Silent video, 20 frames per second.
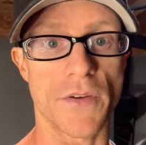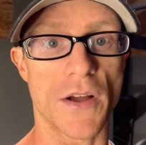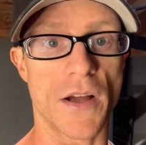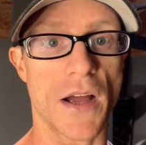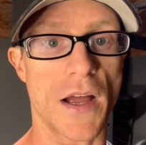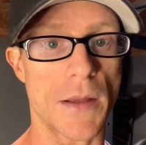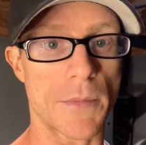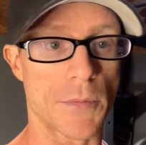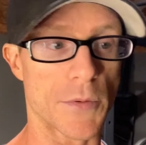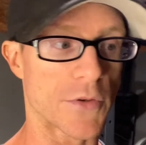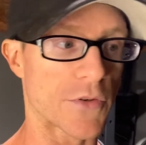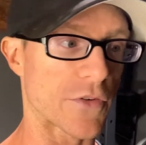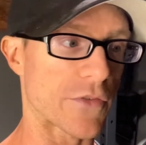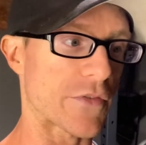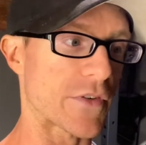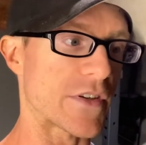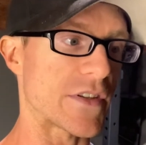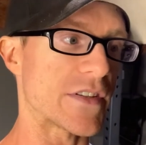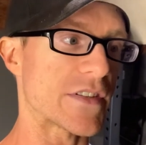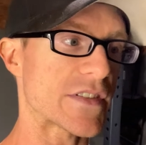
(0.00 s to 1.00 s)
a
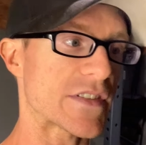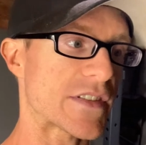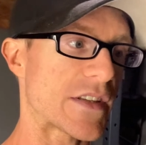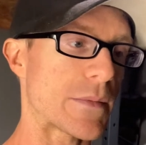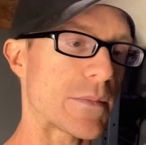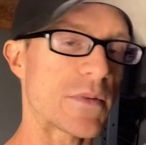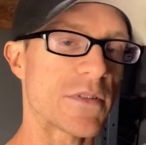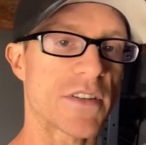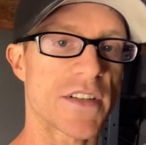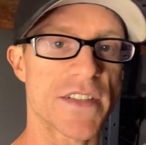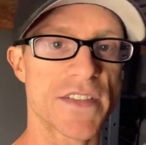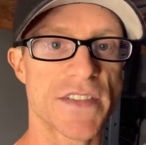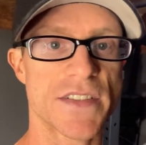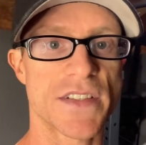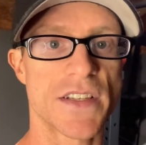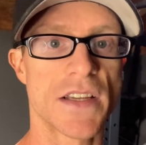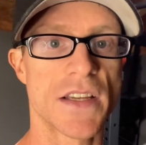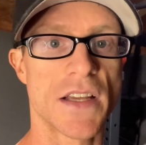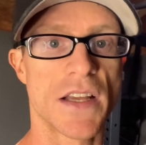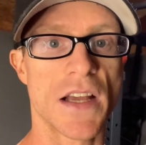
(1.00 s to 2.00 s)
hypertrophy stimulus
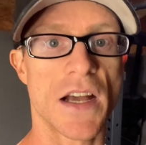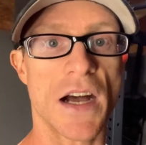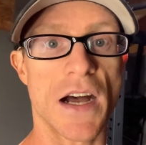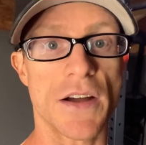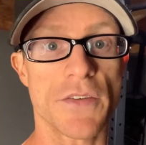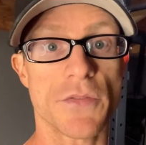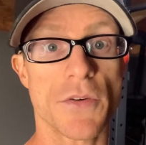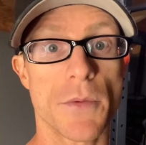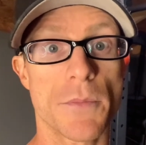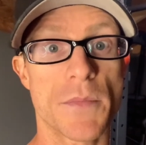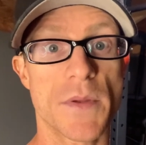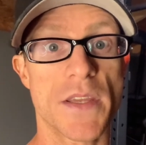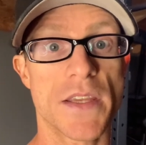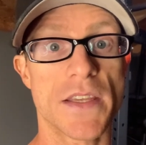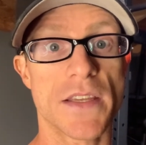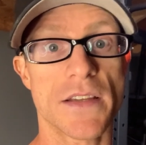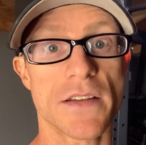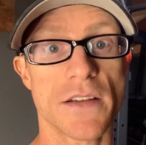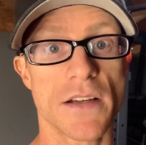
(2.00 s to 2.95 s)
from the